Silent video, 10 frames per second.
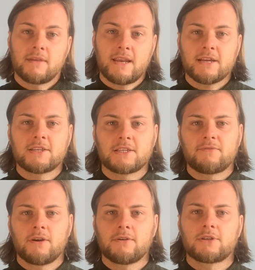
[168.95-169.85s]
The next is to
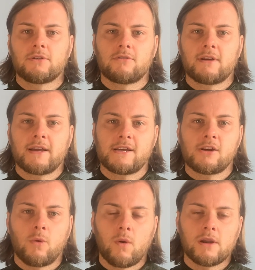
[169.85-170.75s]
focus on creating
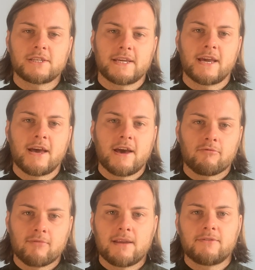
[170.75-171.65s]
quality,
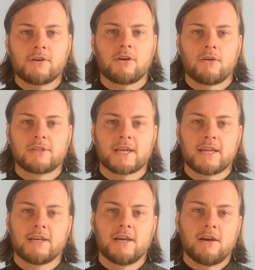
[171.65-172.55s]
relevant
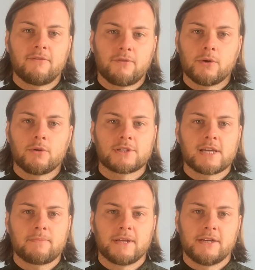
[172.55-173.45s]
content for your
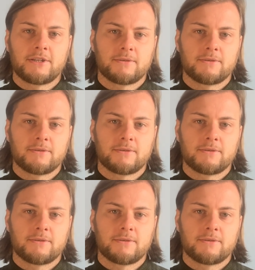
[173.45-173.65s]
sub-niche.